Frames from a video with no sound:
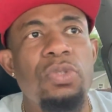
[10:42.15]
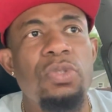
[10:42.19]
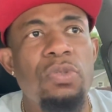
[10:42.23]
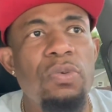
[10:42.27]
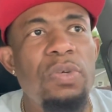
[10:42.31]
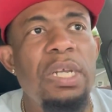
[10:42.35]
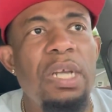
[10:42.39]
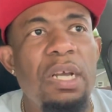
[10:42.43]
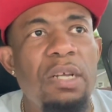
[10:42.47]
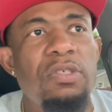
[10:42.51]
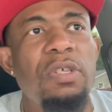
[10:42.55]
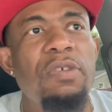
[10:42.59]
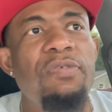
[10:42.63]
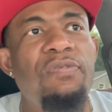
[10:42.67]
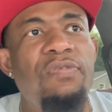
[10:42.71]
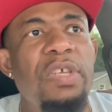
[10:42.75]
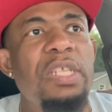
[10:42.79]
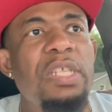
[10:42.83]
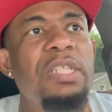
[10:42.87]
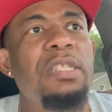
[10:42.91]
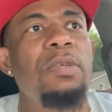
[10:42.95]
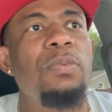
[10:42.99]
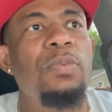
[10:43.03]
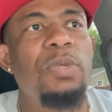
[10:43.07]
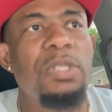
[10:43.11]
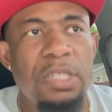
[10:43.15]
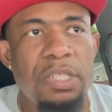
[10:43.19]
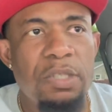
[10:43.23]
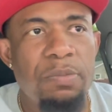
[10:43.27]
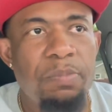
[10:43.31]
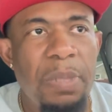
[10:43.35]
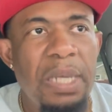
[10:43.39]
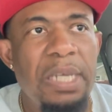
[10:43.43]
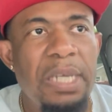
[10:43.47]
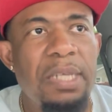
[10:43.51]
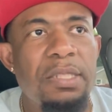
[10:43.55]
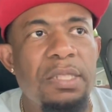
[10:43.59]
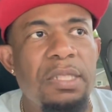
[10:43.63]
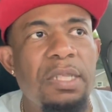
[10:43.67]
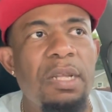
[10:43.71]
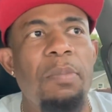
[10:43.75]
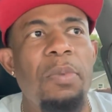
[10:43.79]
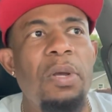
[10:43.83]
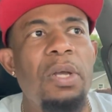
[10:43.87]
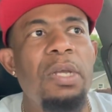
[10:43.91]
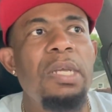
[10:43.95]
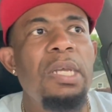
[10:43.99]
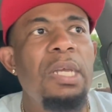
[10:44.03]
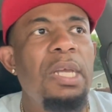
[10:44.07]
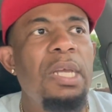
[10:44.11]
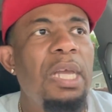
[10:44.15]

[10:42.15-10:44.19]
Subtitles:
350 was his biggest number.